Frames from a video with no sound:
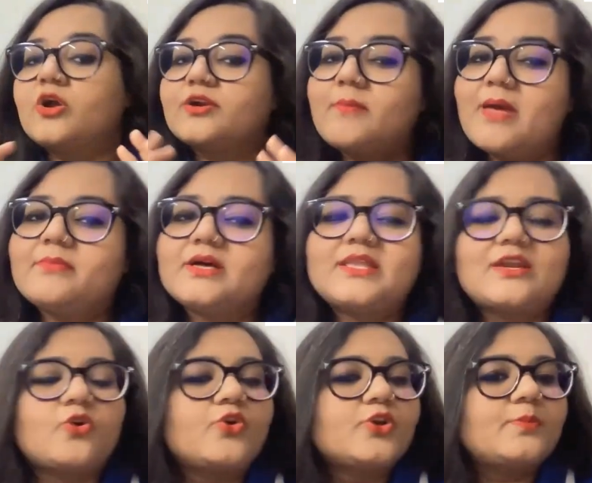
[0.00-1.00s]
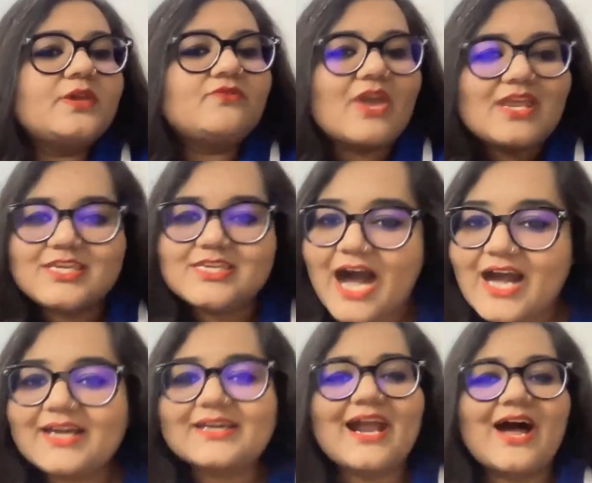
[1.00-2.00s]
Remember, they're going to be very
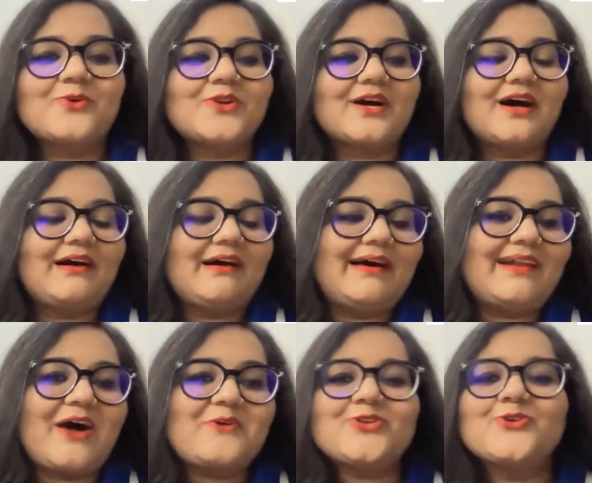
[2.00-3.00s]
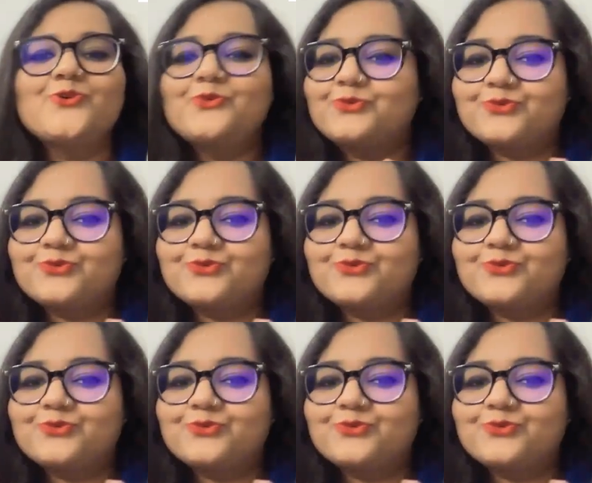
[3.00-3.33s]
young crowd around you,